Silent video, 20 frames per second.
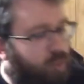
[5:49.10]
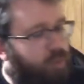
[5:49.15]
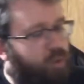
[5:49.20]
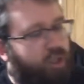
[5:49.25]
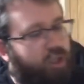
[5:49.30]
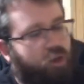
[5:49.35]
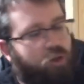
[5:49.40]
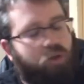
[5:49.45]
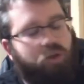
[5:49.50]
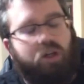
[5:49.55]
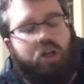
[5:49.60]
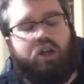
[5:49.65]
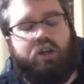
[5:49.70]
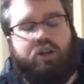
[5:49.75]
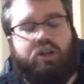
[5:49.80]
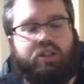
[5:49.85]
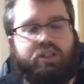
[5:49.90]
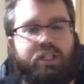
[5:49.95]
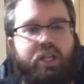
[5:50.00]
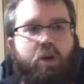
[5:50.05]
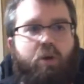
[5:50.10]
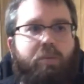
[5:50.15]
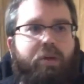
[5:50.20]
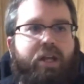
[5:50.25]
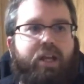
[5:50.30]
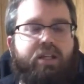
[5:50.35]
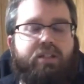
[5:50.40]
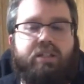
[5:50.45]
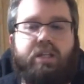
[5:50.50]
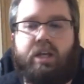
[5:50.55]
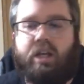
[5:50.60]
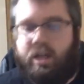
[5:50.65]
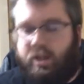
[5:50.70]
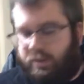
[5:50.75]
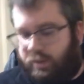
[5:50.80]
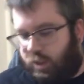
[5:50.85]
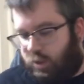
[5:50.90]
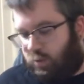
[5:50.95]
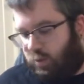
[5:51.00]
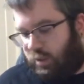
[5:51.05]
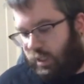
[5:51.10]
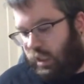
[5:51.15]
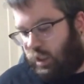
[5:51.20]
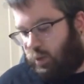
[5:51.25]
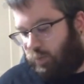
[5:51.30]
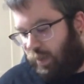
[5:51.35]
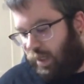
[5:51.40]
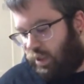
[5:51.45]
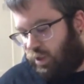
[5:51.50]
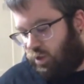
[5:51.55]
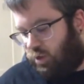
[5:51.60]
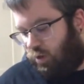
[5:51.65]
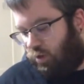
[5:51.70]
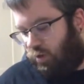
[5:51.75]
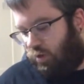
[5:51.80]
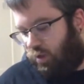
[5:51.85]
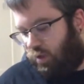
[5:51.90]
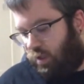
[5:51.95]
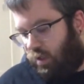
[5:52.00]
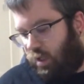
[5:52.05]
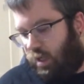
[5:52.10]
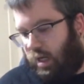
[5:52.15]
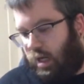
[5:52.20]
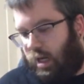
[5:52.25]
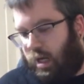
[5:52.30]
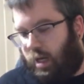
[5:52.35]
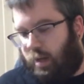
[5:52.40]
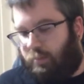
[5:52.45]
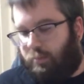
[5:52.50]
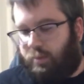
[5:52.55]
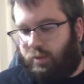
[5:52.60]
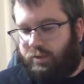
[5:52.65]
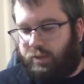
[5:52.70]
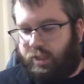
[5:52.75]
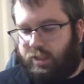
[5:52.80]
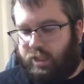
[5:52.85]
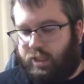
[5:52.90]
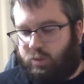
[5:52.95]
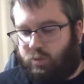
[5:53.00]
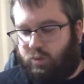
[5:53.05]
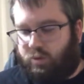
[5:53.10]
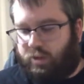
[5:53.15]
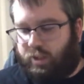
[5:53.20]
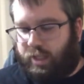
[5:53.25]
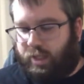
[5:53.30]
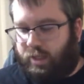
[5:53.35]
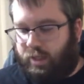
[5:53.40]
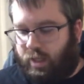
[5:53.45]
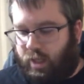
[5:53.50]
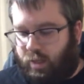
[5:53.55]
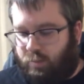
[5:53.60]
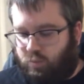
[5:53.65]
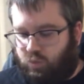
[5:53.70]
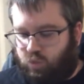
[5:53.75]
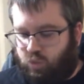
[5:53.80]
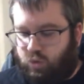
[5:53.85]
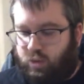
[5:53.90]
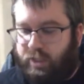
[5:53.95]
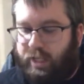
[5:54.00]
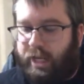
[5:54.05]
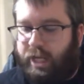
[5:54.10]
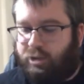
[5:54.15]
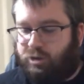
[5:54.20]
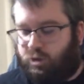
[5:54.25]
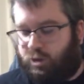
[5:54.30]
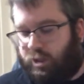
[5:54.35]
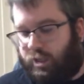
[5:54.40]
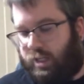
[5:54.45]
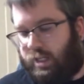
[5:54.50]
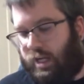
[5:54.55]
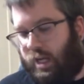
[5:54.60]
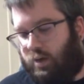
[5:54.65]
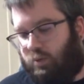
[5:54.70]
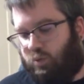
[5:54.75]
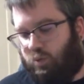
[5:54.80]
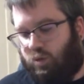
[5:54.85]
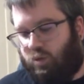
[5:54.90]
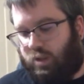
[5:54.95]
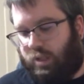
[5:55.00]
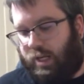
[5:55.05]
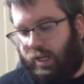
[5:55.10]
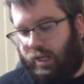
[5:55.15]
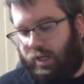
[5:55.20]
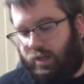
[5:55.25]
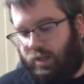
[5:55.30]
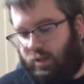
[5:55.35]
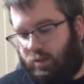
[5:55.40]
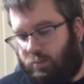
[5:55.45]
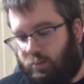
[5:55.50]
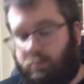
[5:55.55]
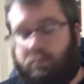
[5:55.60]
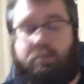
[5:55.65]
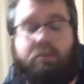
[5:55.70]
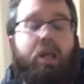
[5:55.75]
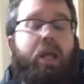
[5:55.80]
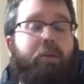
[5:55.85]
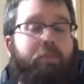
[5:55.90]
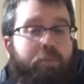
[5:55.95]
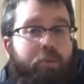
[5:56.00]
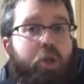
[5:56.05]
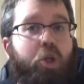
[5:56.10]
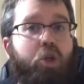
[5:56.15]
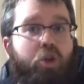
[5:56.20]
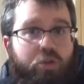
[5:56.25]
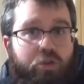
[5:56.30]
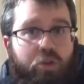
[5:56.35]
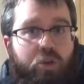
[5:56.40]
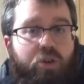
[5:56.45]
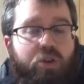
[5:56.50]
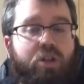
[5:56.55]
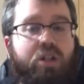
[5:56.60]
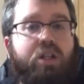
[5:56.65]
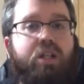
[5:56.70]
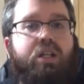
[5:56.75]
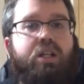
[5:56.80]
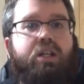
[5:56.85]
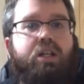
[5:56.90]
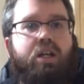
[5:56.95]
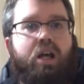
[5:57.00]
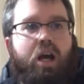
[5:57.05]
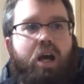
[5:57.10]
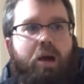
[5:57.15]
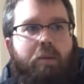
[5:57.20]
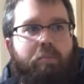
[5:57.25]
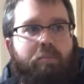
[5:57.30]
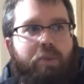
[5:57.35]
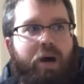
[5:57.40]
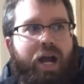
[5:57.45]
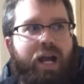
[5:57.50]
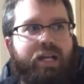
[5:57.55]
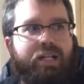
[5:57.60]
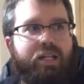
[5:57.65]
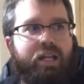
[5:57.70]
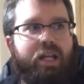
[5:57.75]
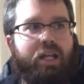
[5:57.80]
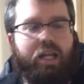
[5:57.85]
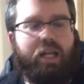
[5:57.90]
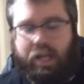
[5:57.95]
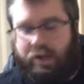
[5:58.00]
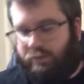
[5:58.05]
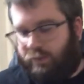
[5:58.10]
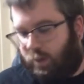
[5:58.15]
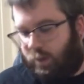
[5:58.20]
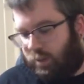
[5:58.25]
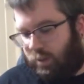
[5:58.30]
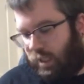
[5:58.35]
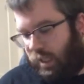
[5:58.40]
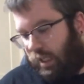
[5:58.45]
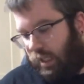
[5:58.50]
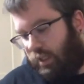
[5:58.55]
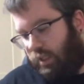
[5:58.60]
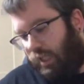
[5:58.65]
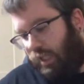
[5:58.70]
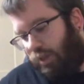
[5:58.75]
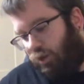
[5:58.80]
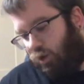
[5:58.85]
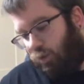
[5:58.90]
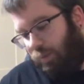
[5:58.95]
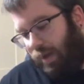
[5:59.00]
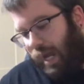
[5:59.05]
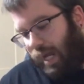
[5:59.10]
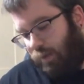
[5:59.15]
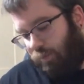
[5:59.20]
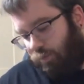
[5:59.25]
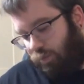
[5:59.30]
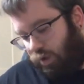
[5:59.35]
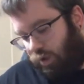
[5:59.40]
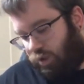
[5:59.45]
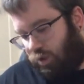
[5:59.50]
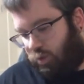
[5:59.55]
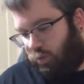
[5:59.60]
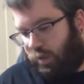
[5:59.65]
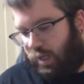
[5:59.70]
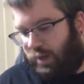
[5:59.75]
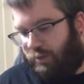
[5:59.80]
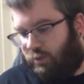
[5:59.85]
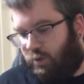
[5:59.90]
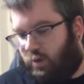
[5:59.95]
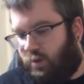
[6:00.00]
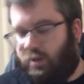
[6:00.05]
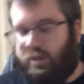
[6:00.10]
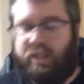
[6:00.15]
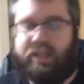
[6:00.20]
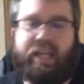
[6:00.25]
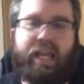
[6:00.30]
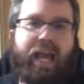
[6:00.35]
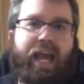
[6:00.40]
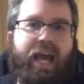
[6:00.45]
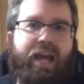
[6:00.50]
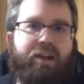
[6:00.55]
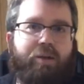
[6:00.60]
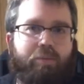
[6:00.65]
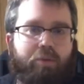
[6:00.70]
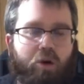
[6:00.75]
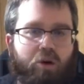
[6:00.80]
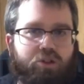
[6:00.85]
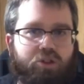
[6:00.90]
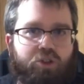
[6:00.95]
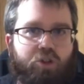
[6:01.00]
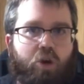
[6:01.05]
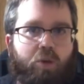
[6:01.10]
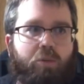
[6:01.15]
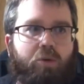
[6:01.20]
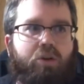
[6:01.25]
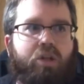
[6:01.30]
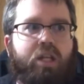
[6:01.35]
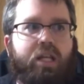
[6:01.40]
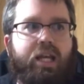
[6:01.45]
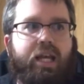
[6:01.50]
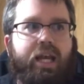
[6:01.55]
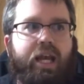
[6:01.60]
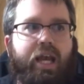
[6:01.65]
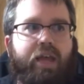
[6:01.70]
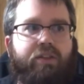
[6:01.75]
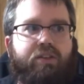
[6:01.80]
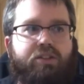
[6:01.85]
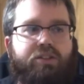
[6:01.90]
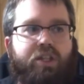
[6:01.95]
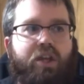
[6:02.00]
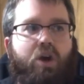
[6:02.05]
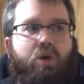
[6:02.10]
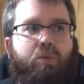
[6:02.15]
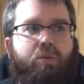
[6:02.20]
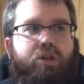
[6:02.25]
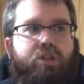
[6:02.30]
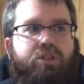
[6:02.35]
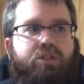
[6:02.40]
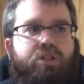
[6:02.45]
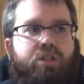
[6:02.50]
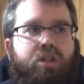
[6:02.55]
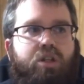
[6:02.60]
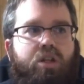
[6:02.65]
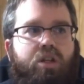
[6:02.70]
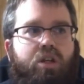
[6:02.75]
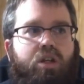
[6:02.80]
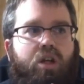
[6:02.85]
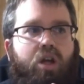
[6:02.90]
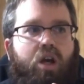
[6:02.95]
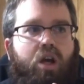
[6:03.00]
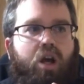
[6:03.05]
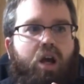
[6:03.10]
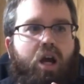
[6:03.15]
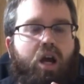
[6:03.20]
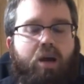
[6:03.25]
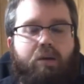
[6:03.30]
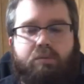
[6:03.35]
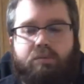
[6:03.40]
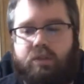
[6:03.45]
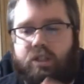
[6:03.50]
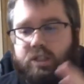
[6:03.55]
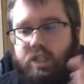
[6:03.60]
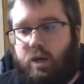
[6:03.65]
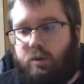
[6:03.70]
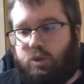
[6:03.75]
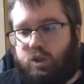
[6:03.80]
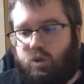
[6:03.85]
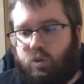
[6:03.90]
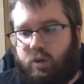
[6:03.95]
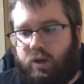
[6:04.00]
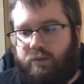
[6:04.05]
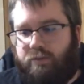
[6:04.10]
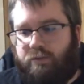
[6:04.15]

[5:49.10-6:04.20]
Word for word: a pretty cool, a good deal because this was a special. Um, these like really, uh, really intricate and really like beautiful uh, binding. Like I forget what they like leatherback books or whatever that they had at Barnes and Noble, and the sale was um, the sale was twenty